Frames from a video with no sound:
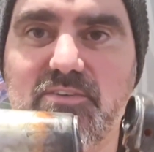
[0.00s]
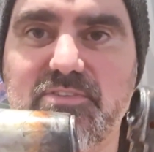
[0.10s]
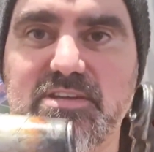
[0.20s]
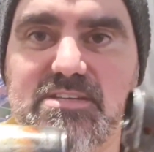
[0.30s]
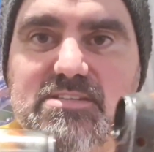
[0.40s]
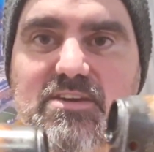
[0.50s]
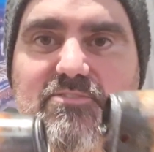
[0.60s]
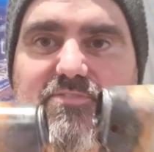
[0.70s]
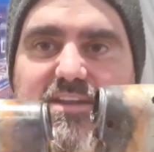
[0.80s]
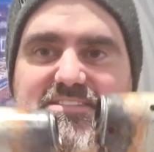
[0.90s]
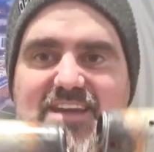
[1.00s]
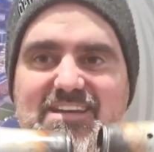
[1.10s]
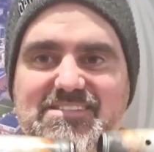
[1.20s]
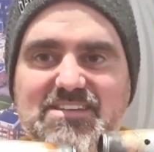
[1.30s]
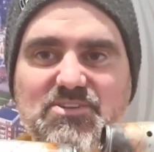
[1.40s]
of these
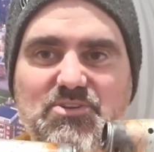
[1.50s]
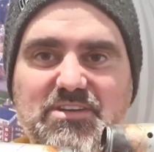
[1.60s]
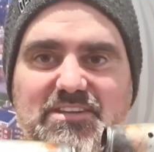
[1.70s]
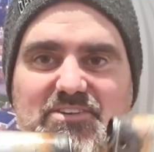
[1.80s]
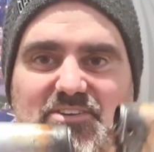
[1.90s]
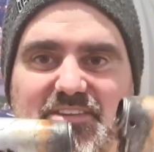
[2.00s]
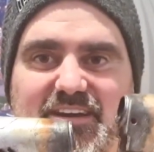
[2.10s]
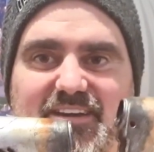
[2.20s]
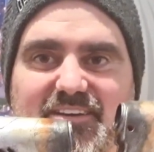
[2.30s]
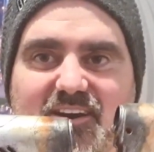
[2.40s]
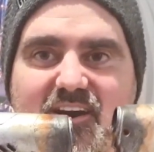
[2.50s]
fantastic looking. Look at that.